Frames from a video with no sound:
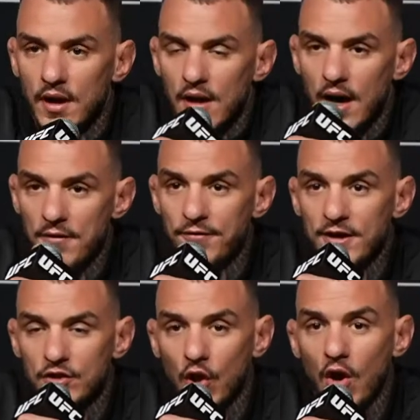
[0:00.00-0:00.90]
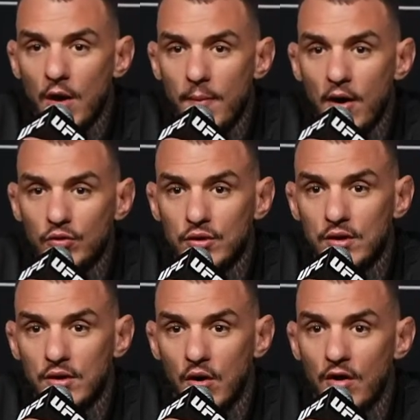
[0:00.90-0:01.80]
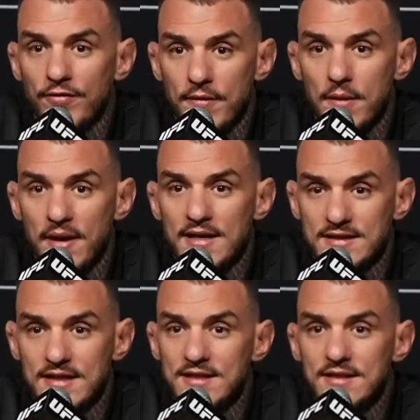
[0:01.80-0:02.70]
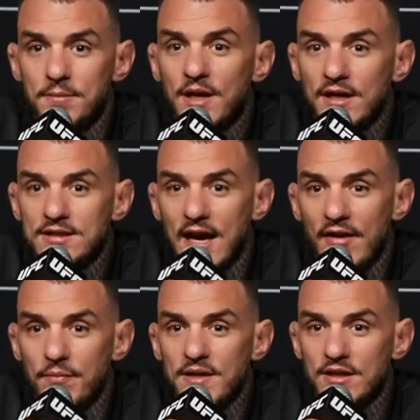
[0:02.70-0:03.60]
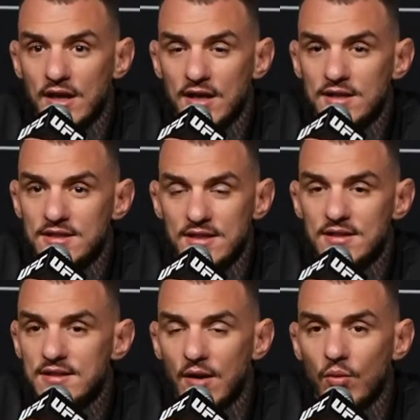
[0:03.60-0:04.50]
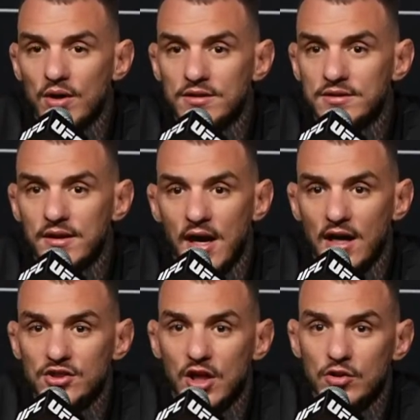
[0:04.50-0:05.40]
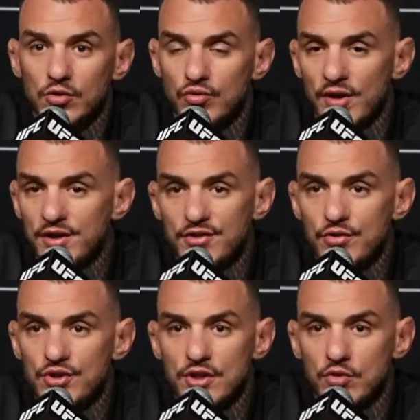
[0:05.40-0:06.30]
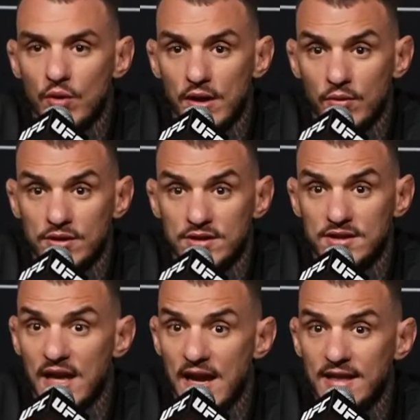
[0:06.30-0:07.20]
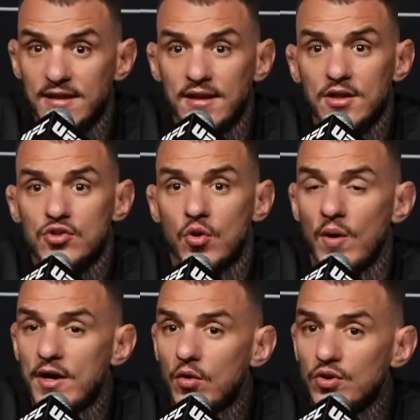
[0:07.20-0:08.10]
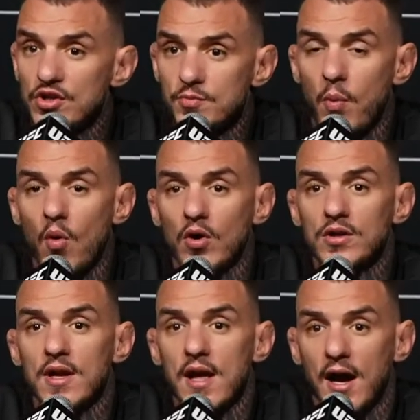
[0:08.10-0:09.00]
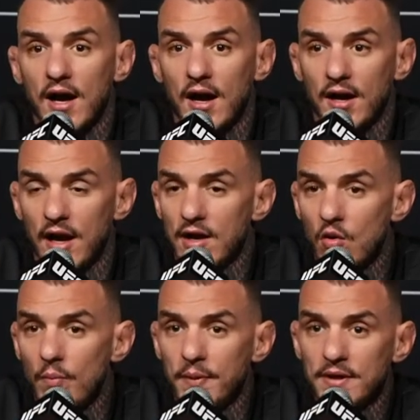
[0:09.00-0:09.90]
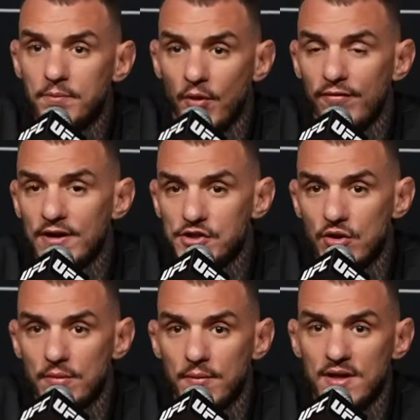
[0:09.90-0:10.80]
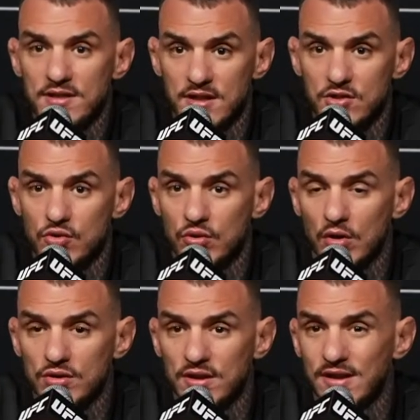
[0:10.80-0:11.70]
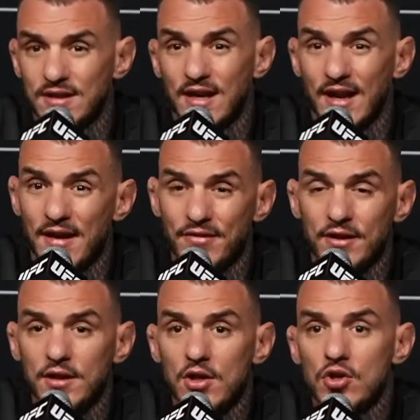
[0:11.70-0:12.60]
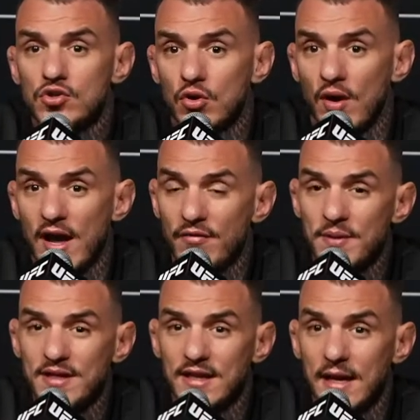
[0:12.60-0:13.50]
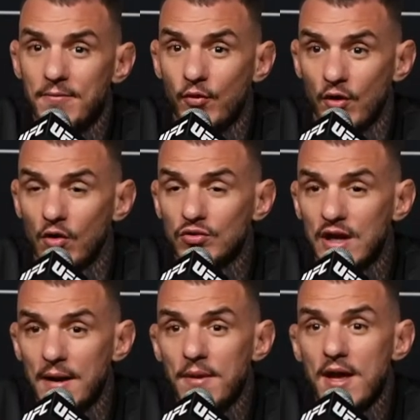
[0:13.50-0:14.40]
I think talk about of MMA is easy because I have been training since I started training jiu-jitsu when I was 10, so I know the sport. I compete professional MMA since 2011, so I have been in the game for a long time.